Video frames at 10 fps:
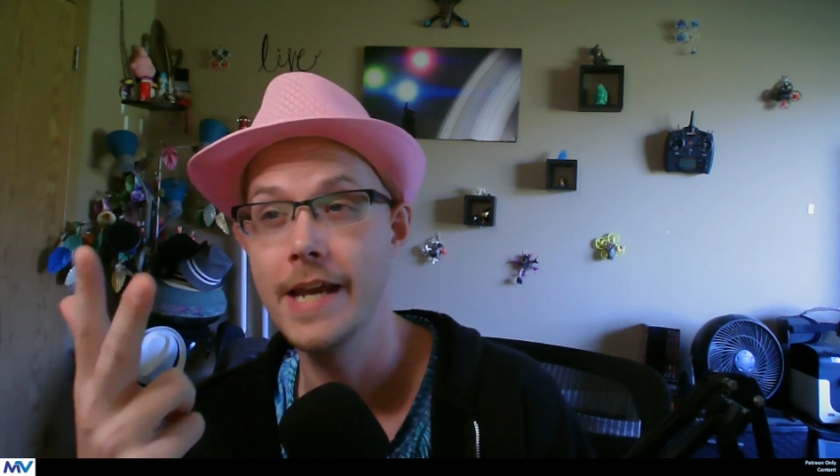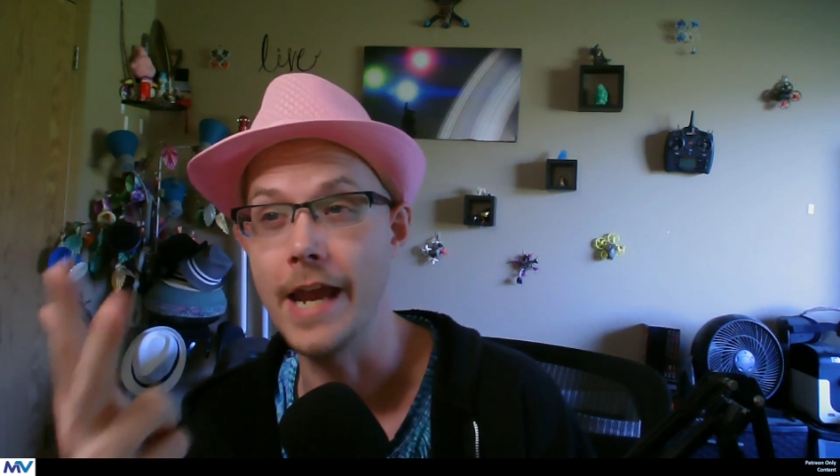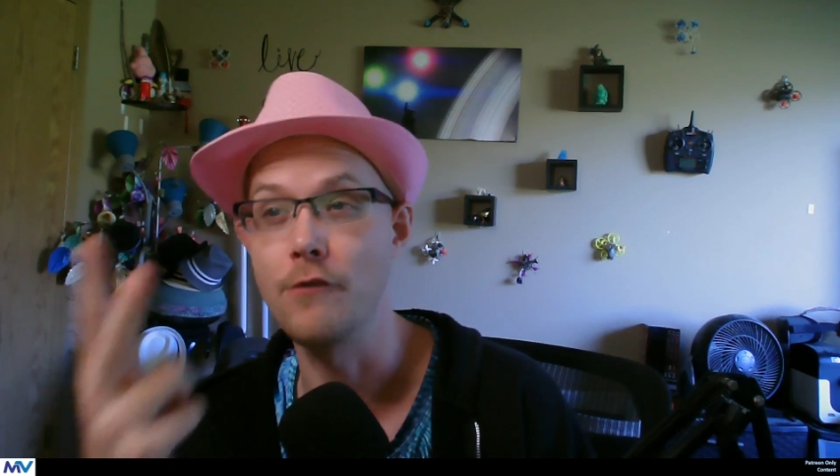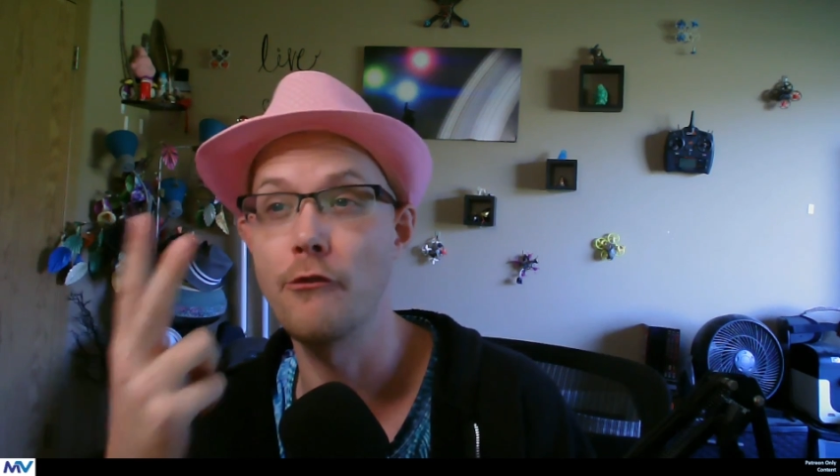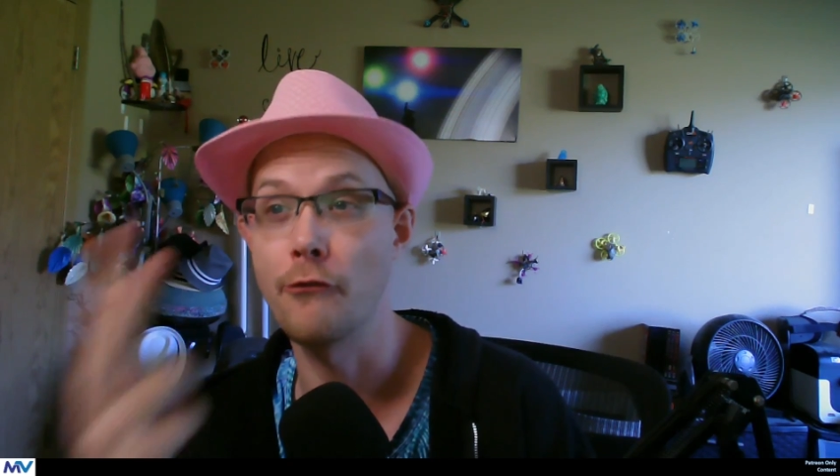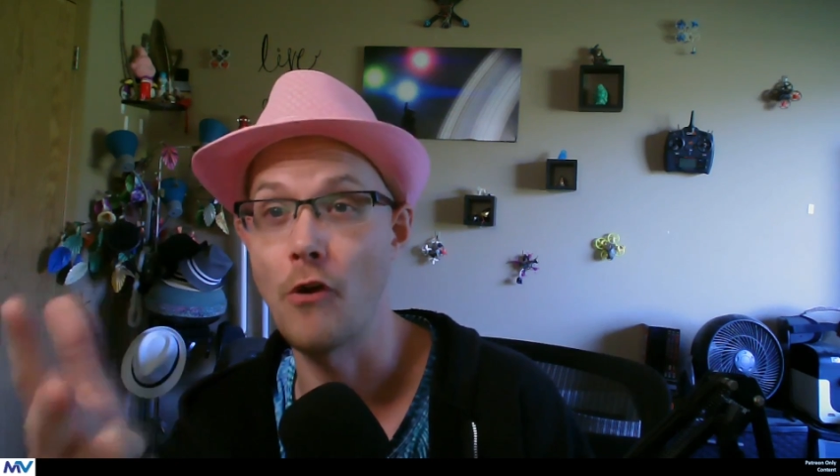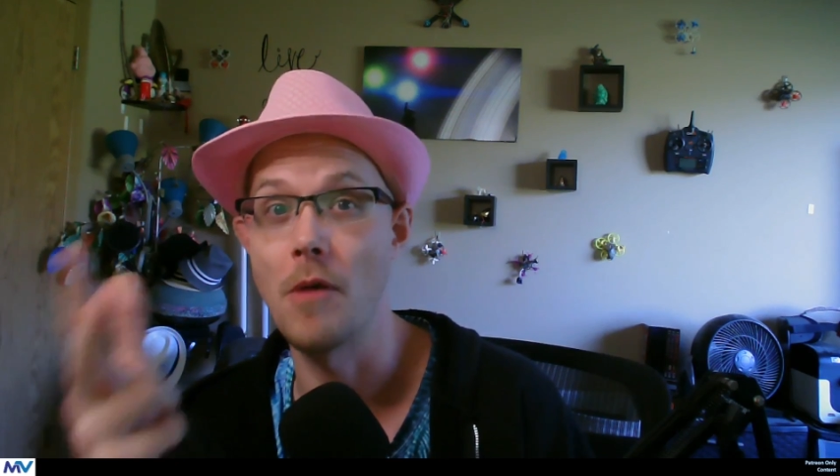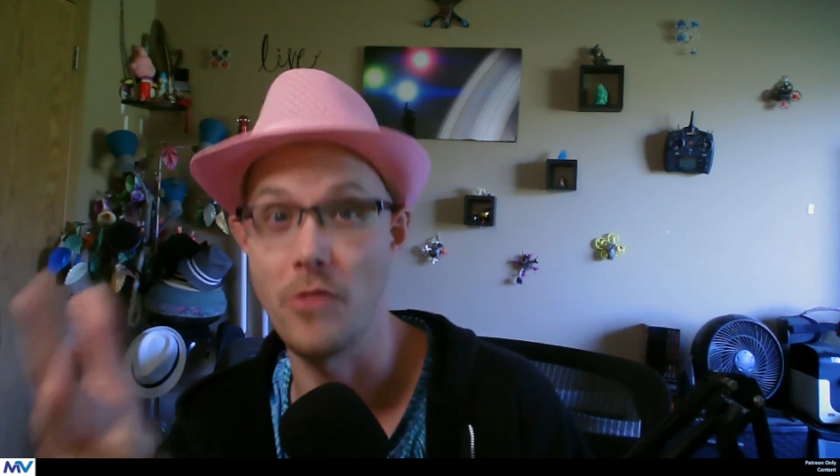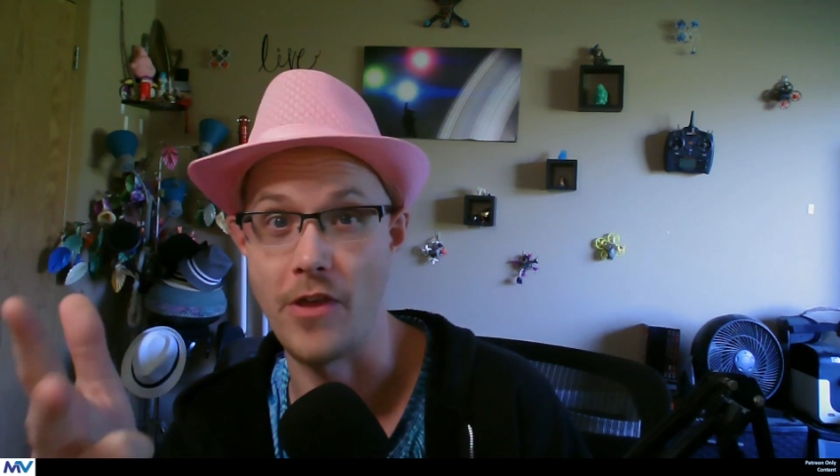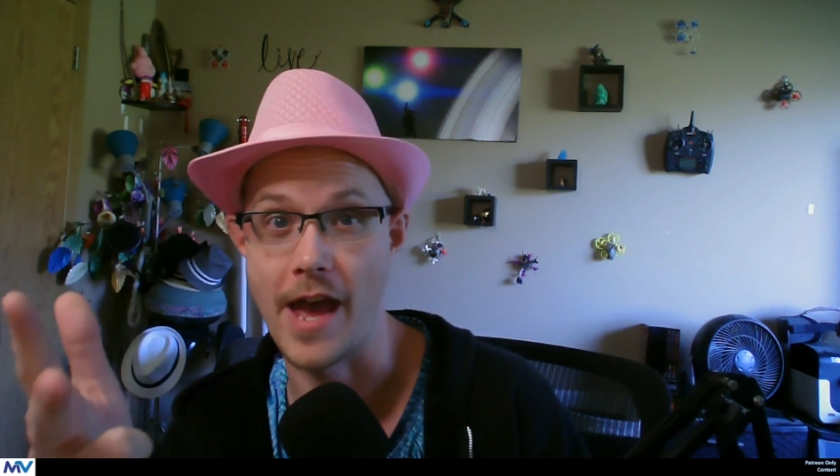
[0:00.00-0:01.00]
And
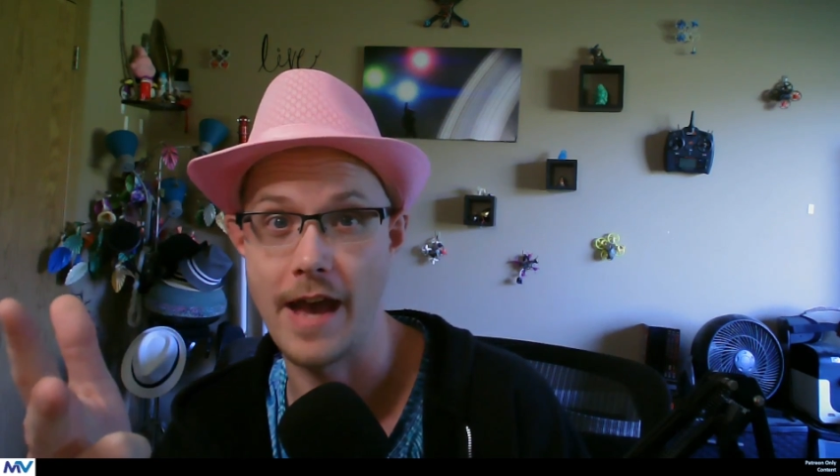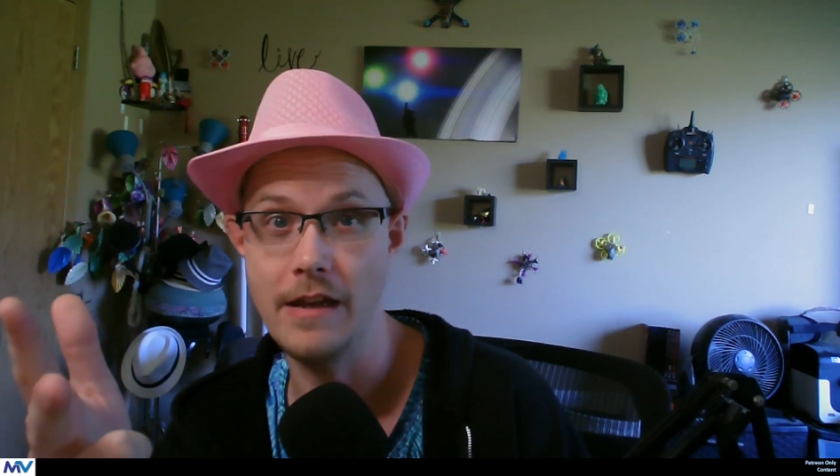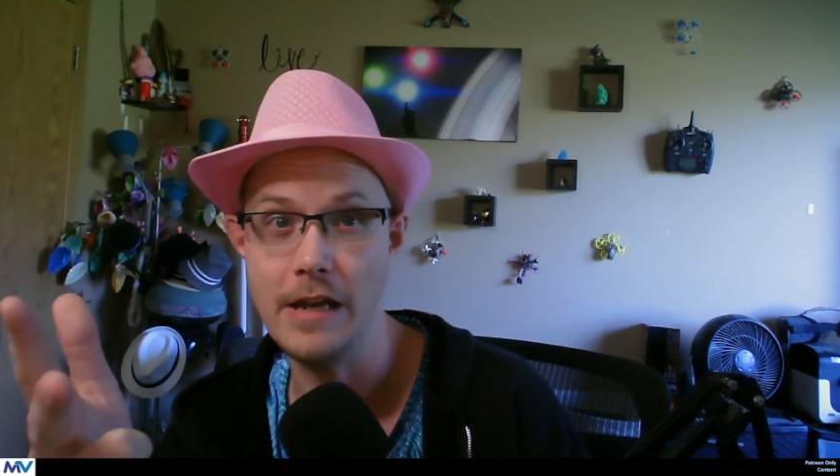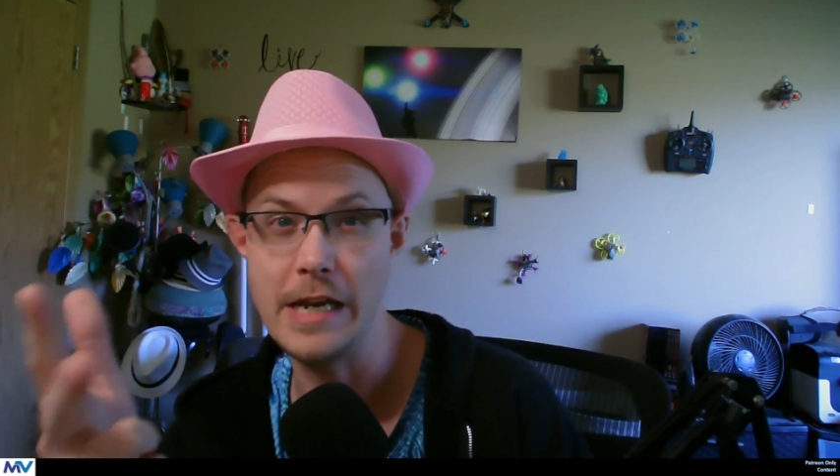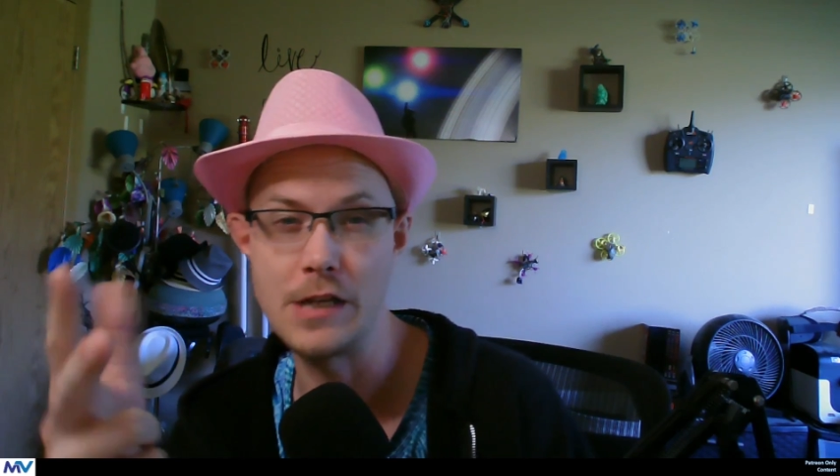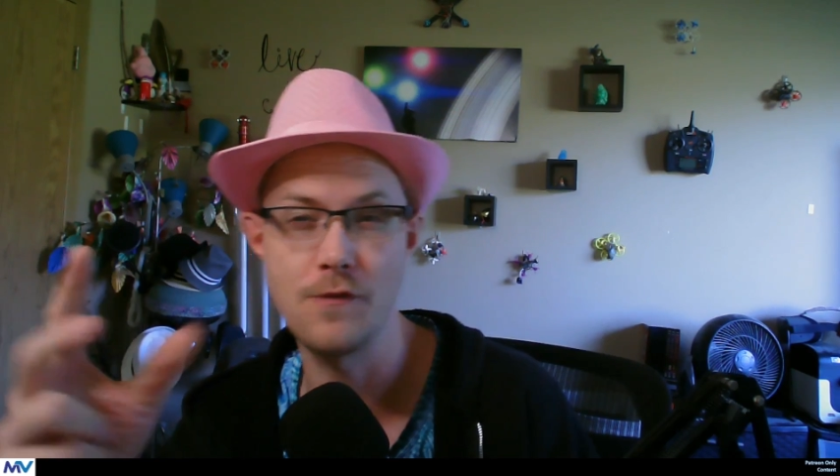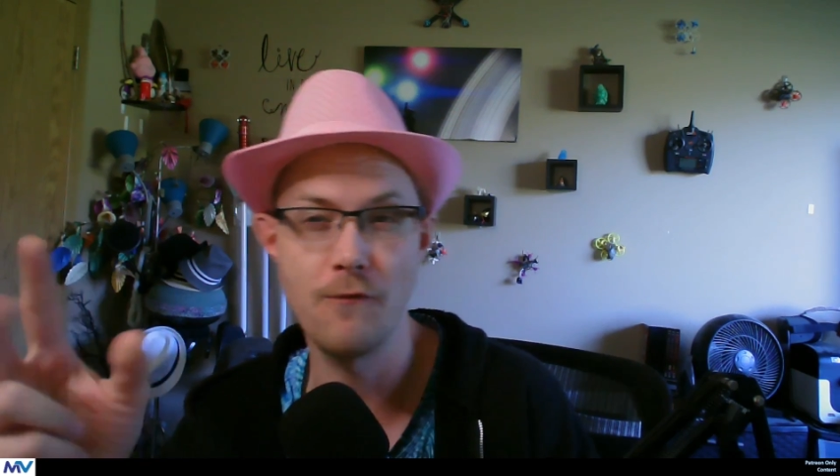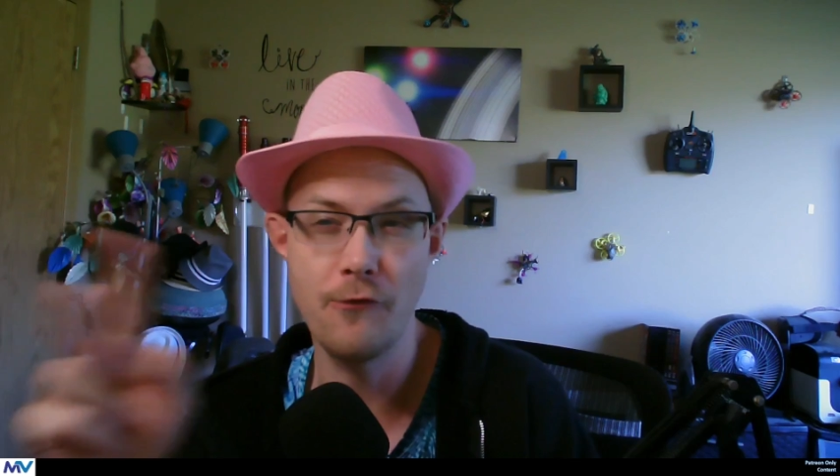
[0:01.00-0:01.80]
from that, it's